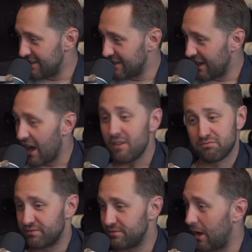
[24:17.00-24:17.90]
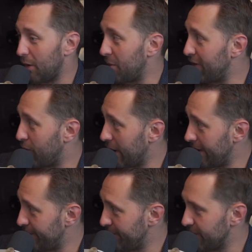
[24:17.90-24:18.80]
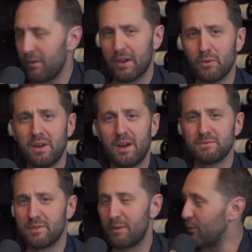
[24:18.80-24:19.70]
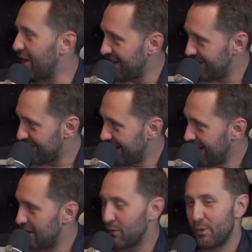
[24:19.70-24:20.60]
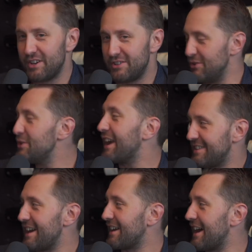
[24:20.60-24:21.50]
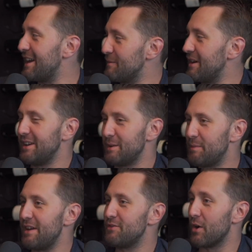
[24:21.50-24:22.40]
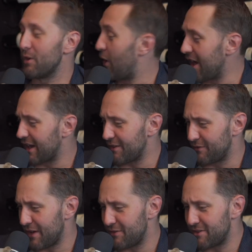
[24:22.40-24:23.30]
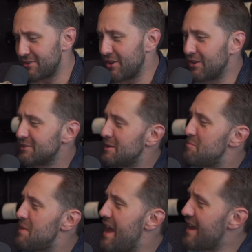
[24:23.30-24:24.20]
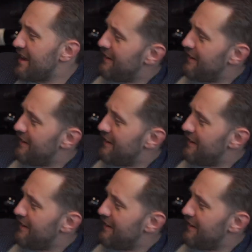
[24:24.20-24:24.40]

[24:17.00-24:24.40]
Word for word: He's like, I'll, I'll pay for it. I'm like, I'm, I'm, what? Where did you get that kind of money to pay for it? Well, I got five hundred dollars in the bank.